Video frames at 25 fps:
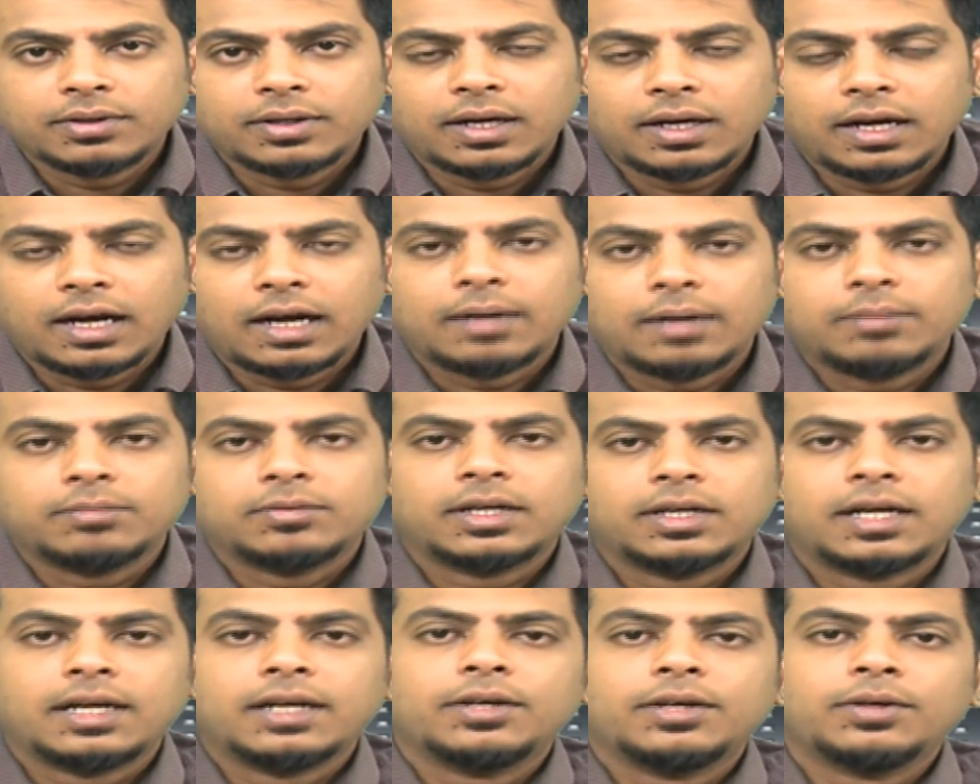I am
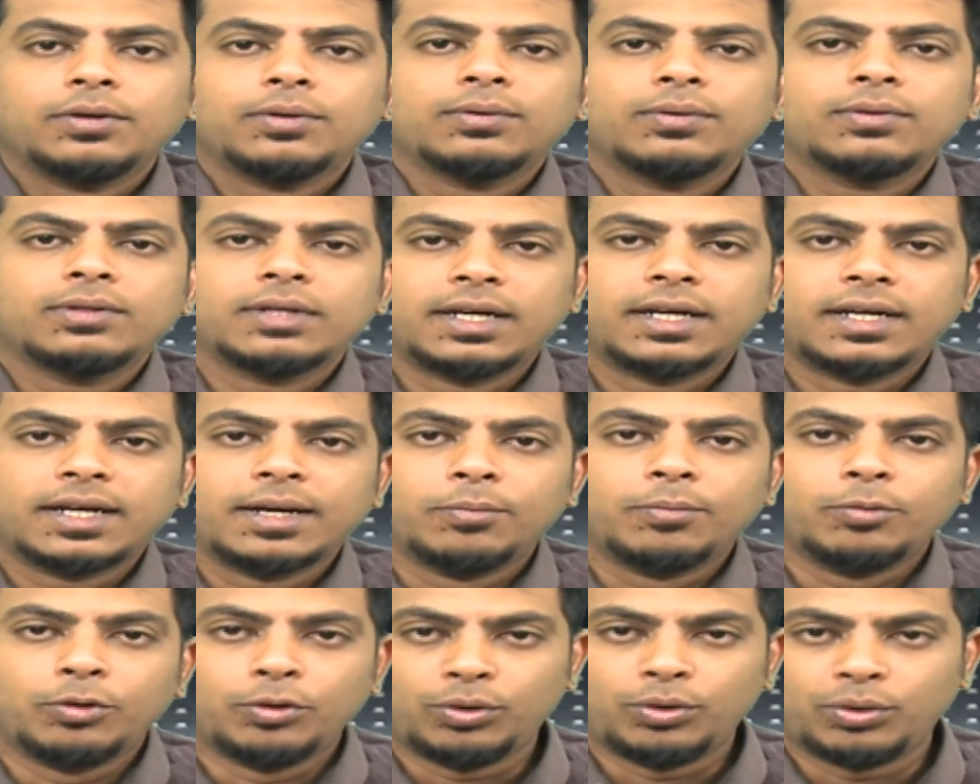telling you that
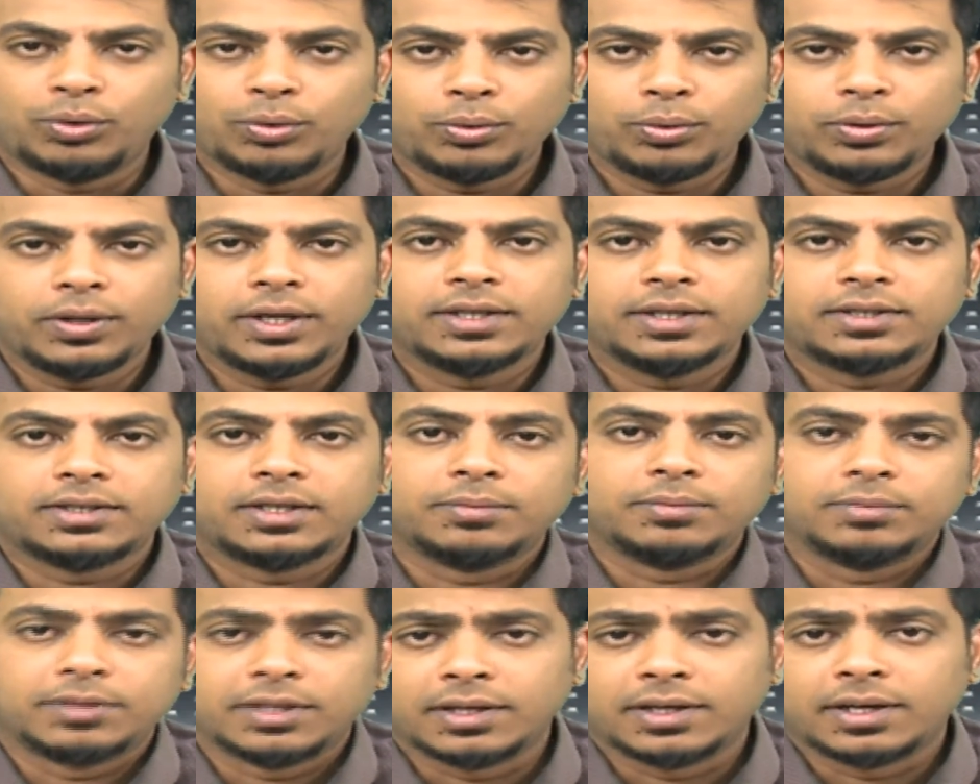I'm doing
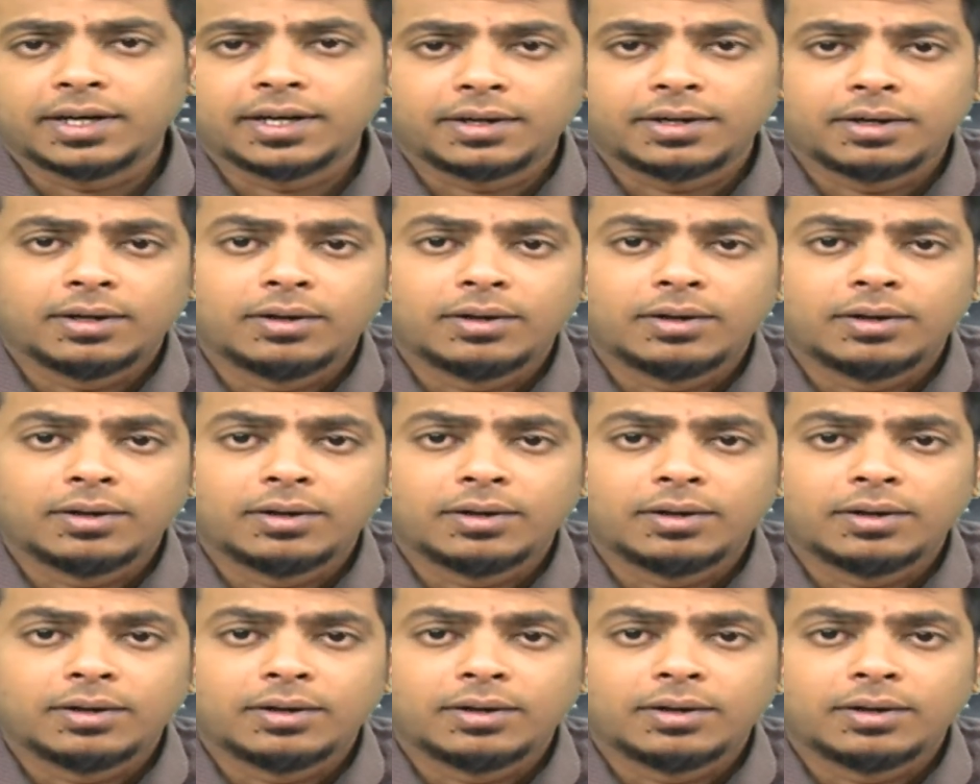something right now,